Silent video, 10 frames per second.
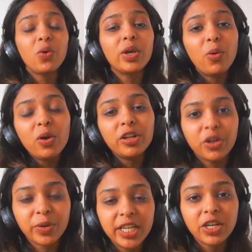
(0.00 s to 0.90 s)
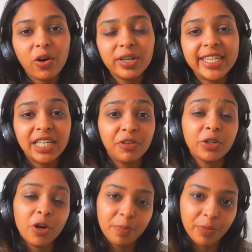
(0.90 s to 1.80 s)
We all agreed on
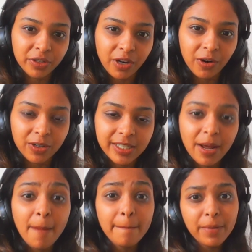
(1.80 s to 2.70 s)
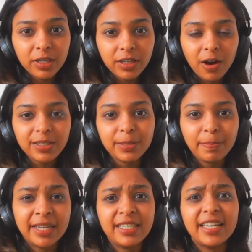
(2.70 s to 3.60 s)
delivering a podcast. Podcast
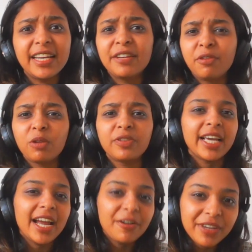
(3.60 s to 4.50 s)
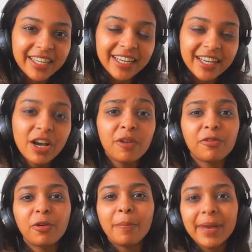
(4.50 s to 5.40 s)
meant involving everything
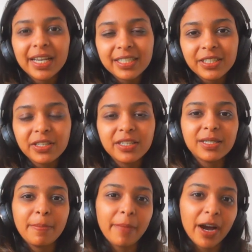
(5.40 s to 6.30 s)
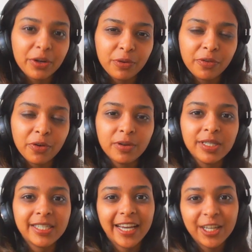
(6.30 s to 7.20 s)
from mixers,
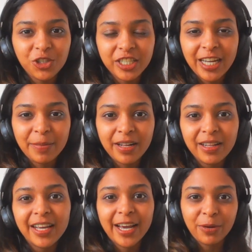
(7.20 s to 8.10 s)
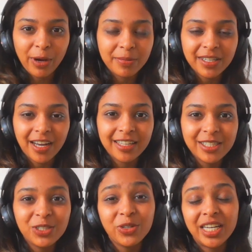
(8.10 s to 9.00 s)
microphones, HTML, and
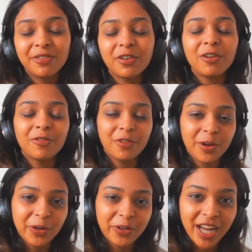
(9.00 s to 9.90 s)
websites to deliver a very good